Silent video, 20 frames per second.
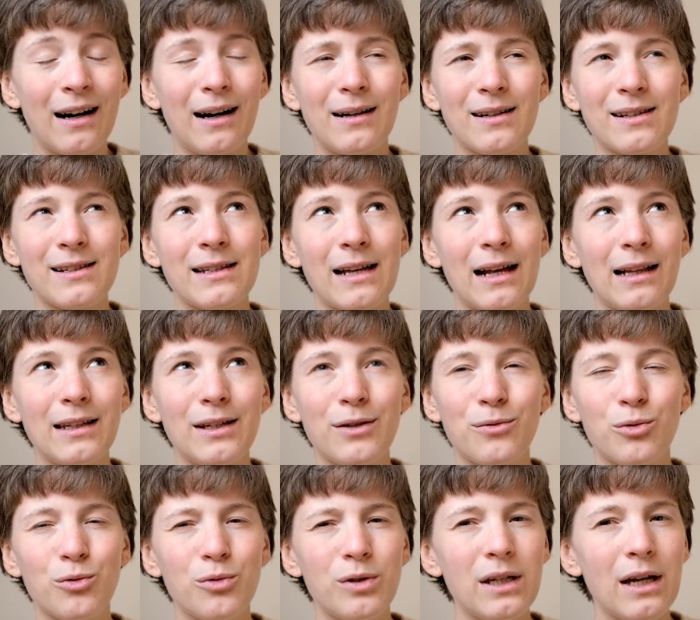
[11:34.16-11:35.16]
Sally
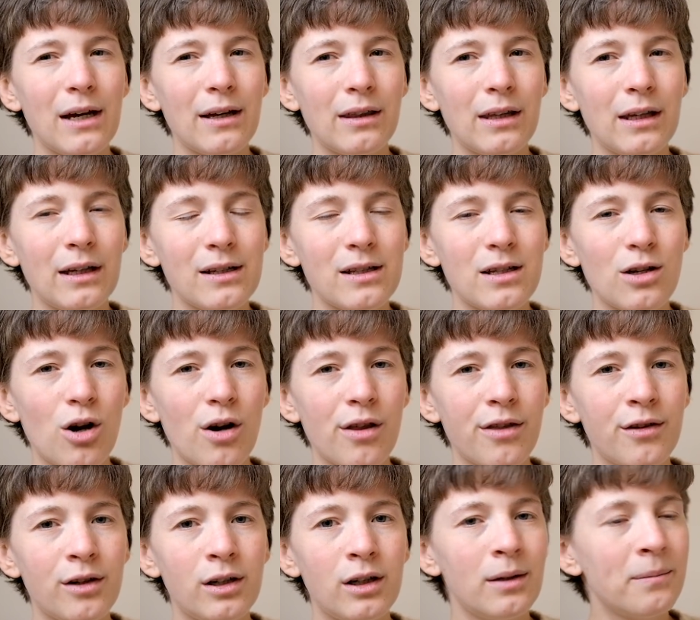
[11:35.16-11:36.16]
Rooney, I think, is the
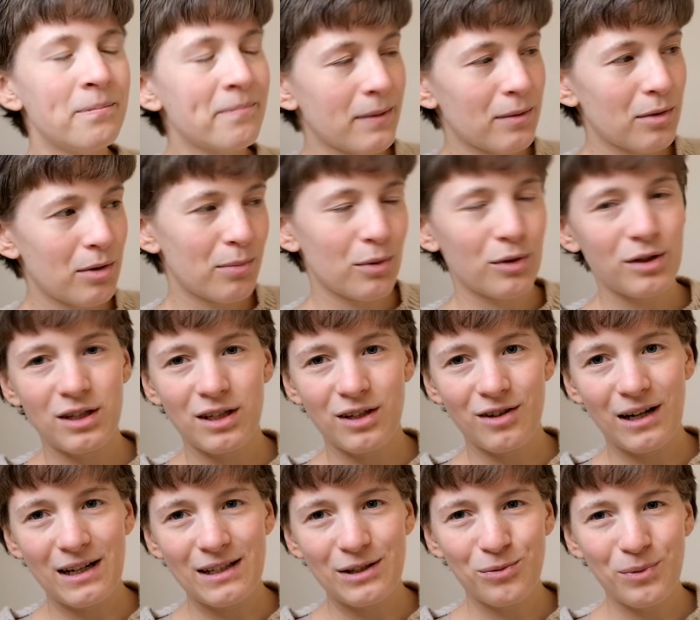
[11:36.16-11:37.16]
author. I'm going to put it here
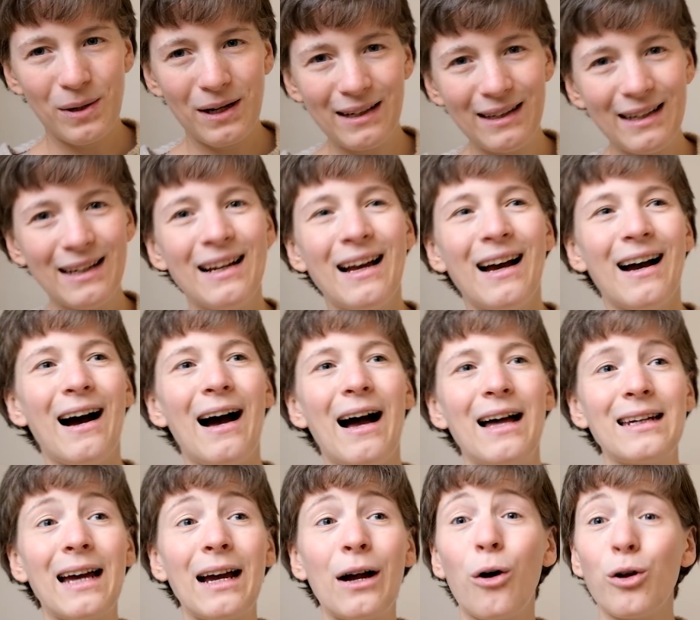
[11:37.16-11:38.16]
as well.
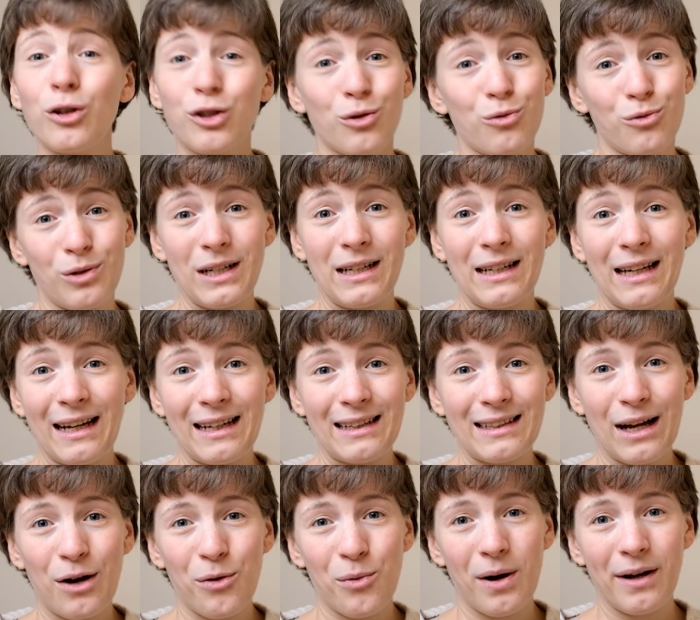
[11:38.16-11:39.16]
And I also really like
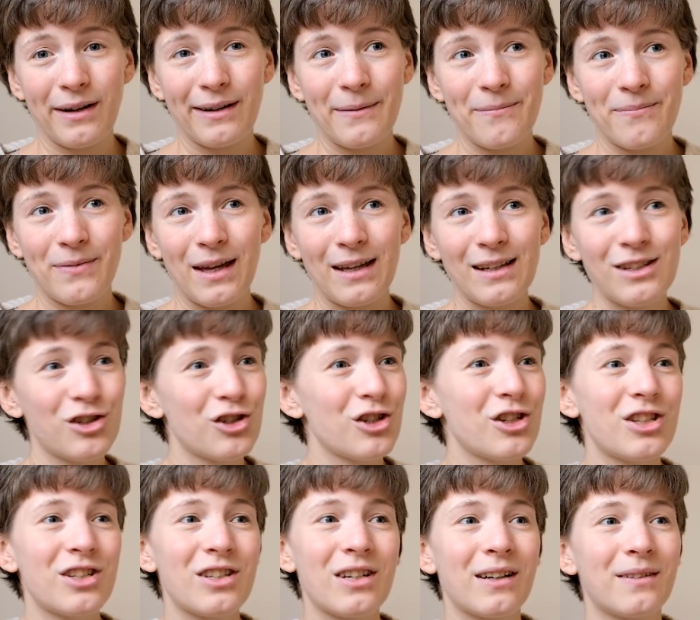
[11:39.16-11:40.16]
that one. It's
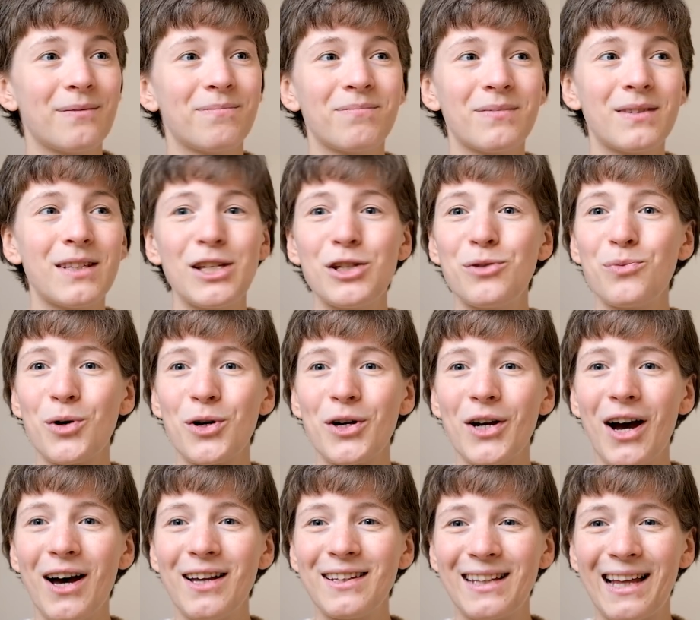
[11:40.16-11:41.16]
just, these
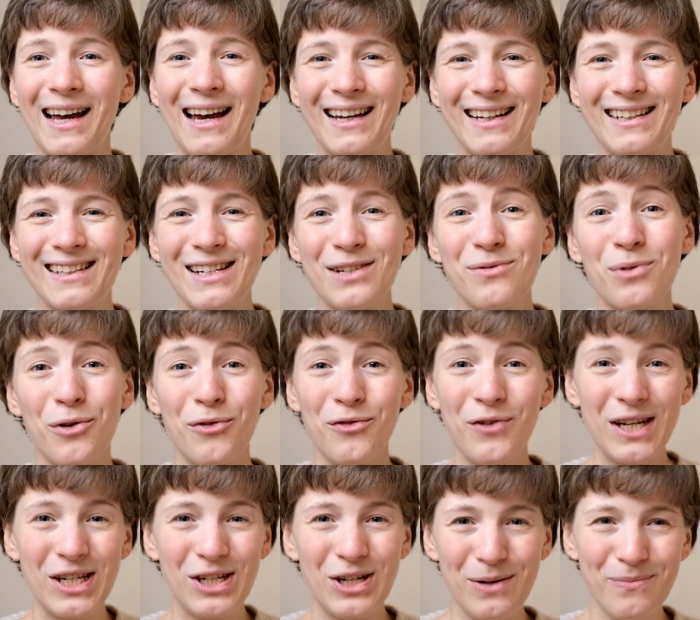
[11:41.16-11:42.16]
were
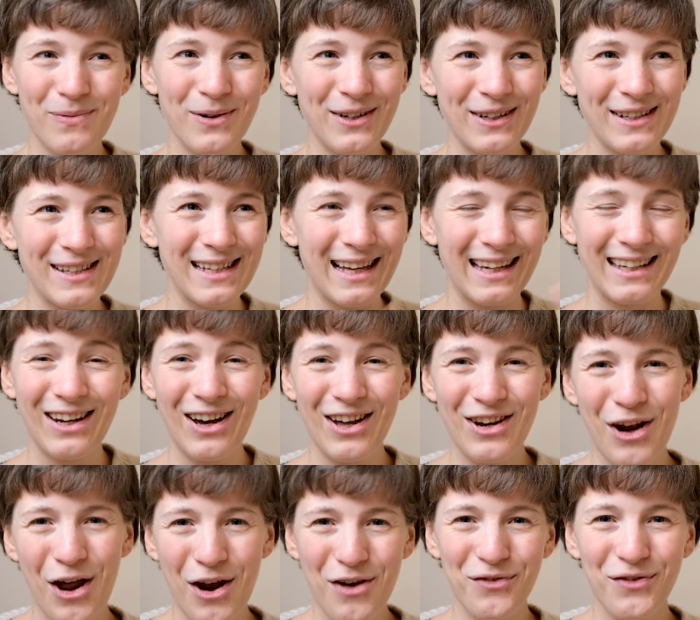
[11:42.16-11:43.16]
fiction books and not
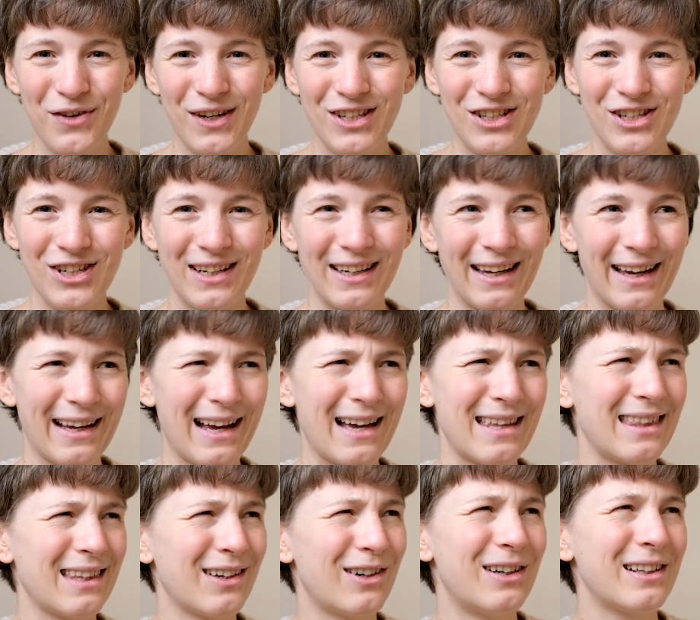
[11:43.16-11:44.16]
non-fiction. Like
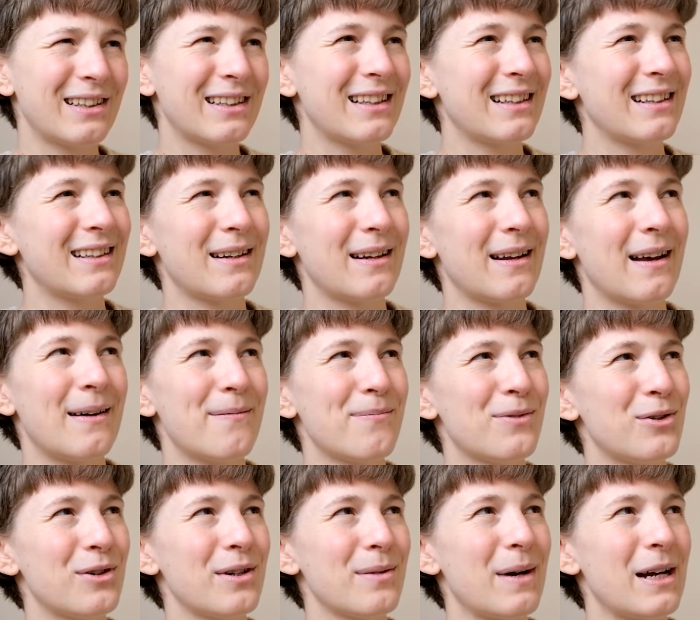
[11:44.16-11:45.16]
I thought
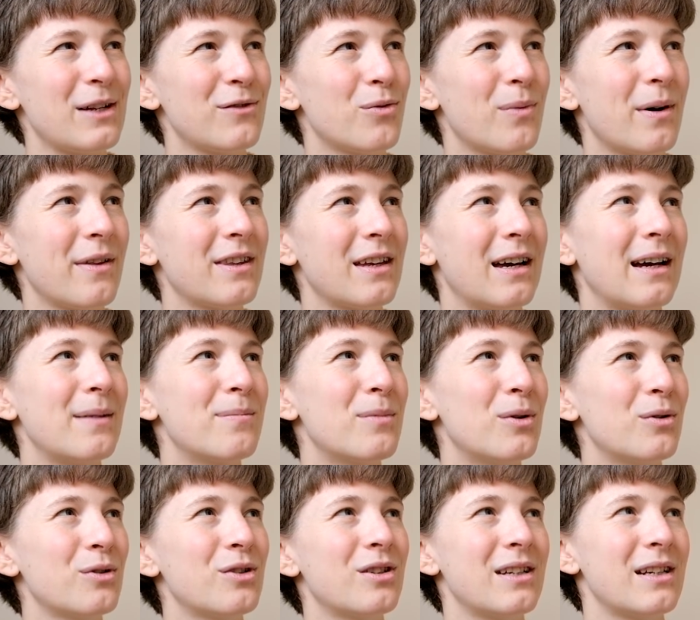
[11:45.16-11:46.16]
during the past few months, I
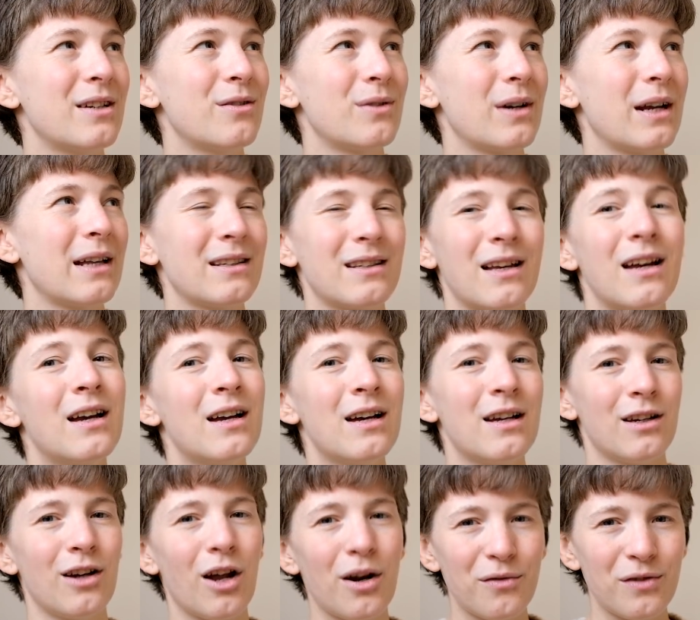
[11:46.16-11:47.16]
mostly read
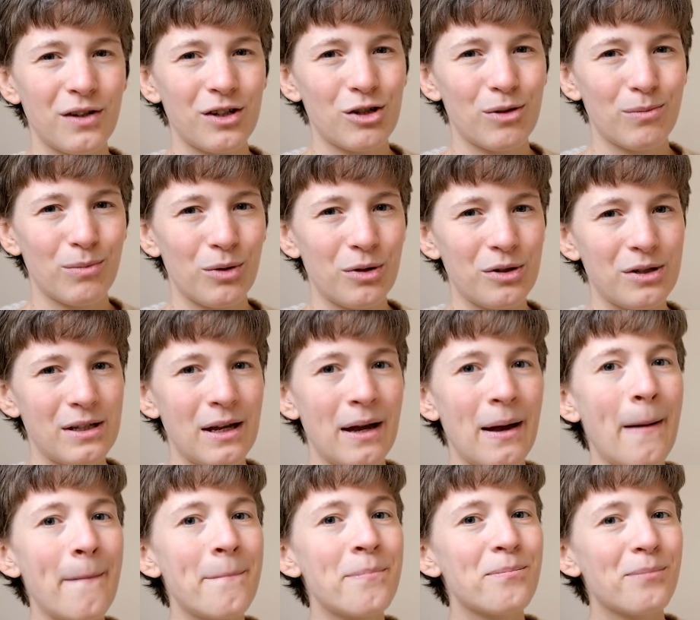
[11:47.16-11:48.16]
non-fiction books.
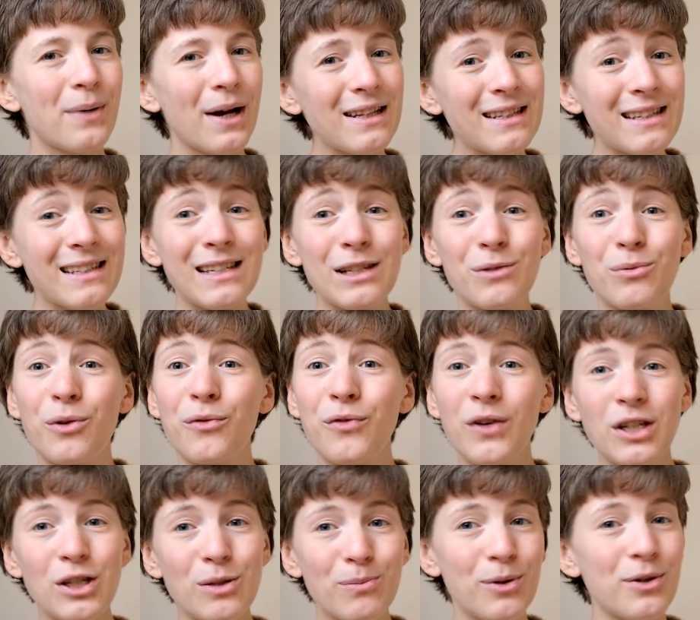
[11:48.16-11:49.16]
But these were
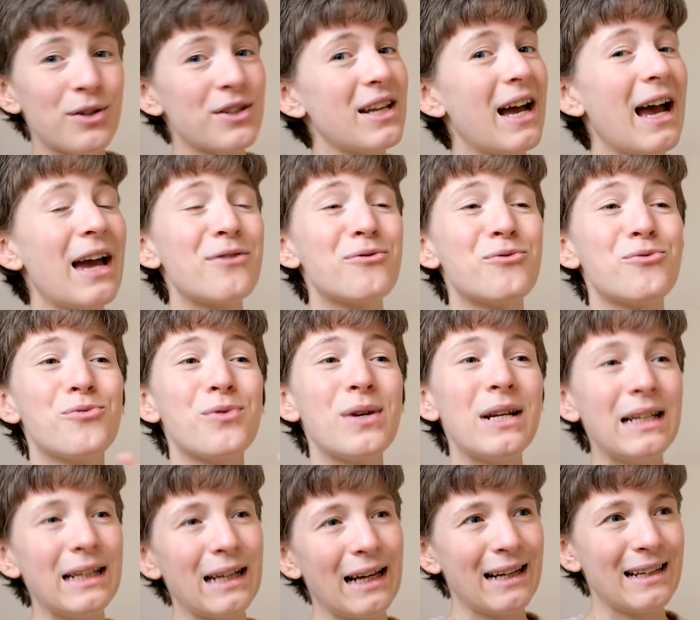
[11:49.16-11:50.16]
fiction books. I
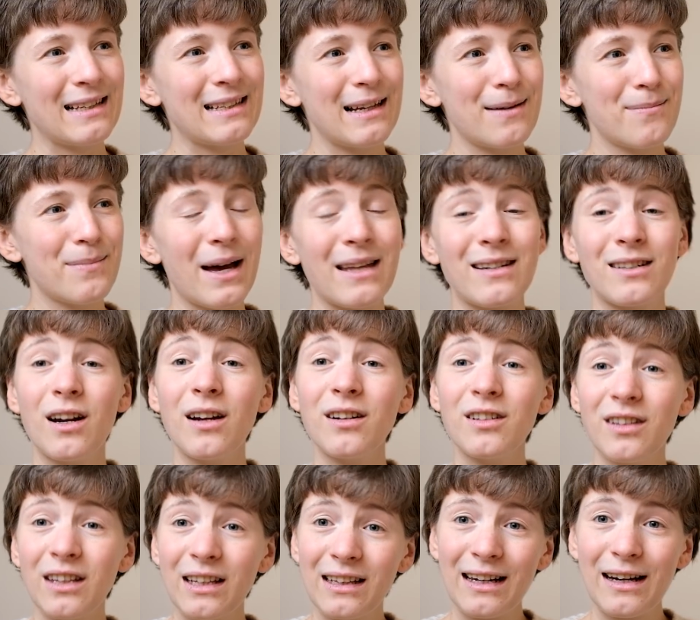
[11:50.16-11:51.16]
really liked them. And another
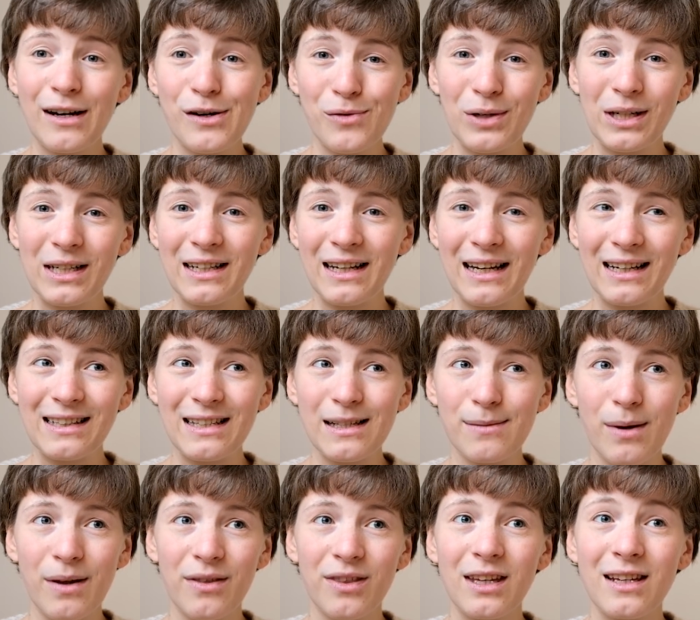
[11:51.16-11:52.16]
thing that I really like this
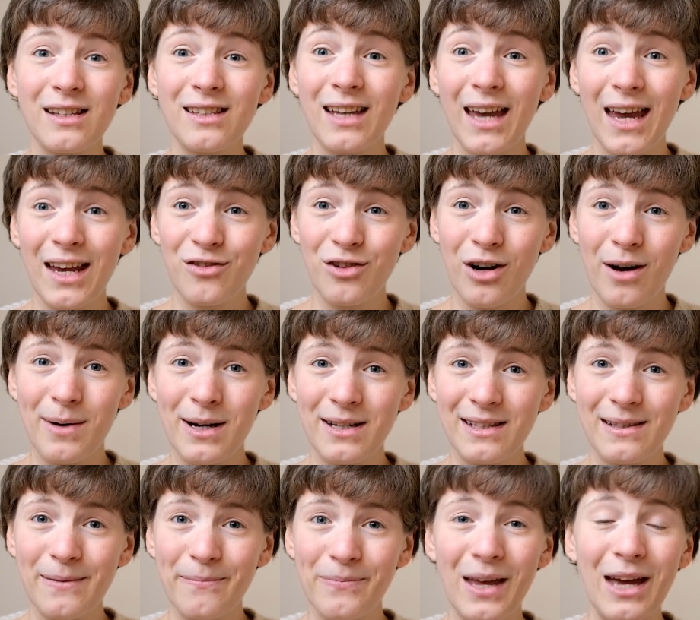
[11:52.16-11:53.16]
month is
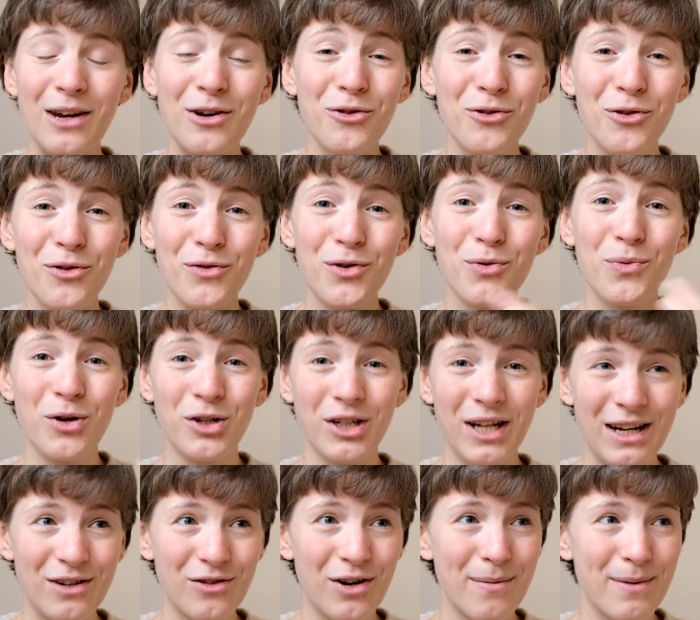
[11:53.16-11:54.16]
K-dramas. I don't know if you watch
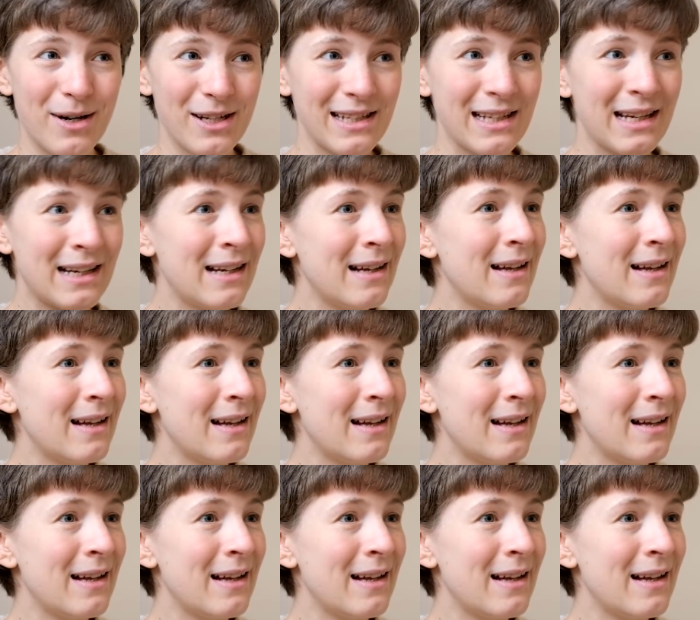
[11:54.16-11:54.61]
K-dramas.